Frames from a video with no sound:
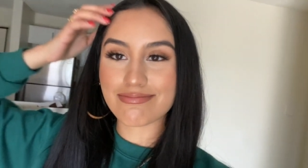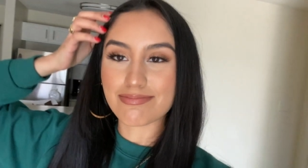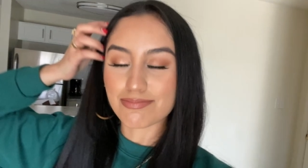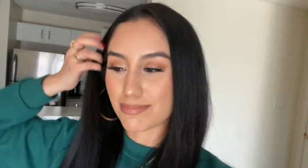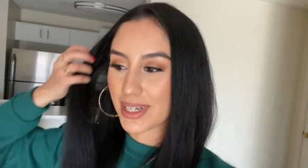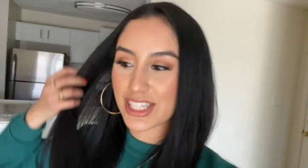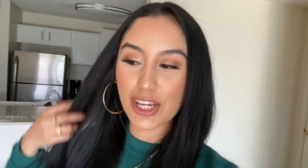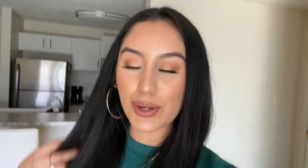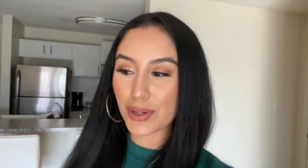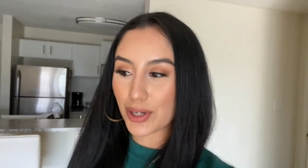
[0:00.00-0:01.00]

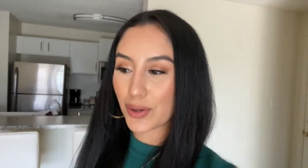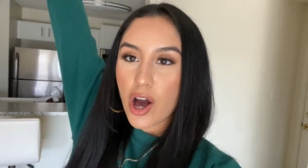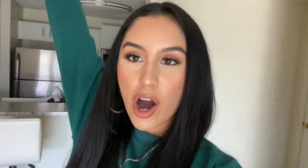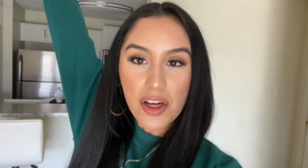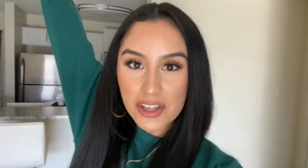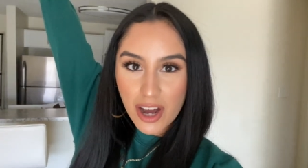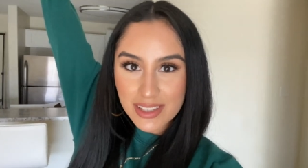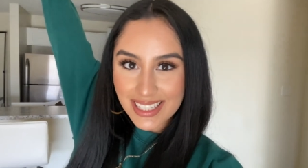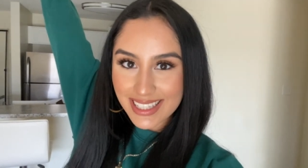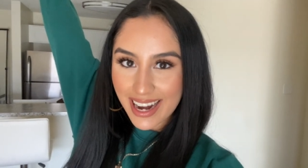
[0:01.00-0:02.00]
material, all the content
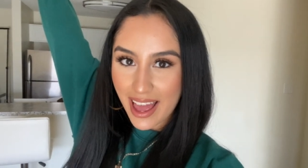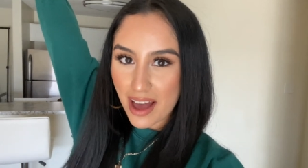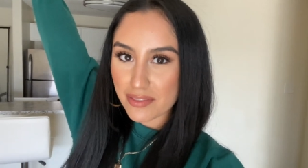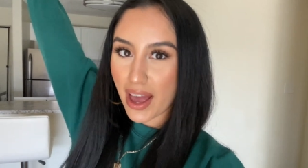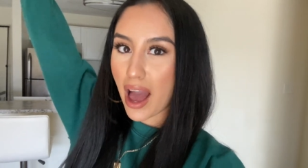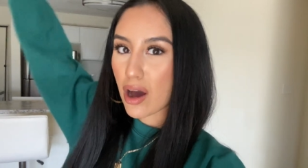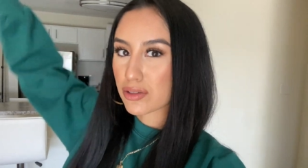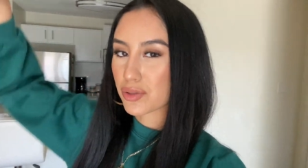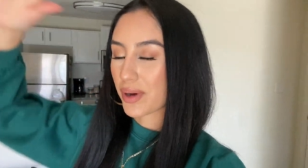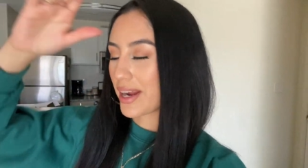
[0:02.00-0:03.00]
that I have out
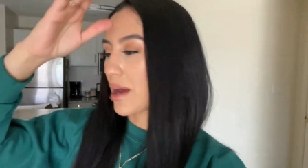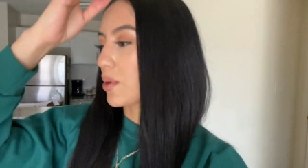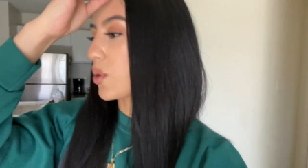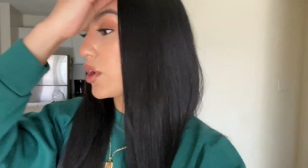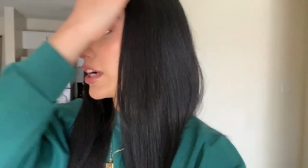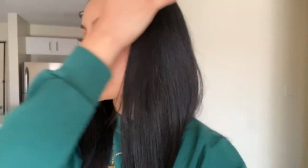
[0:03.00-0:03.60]
right now recorded.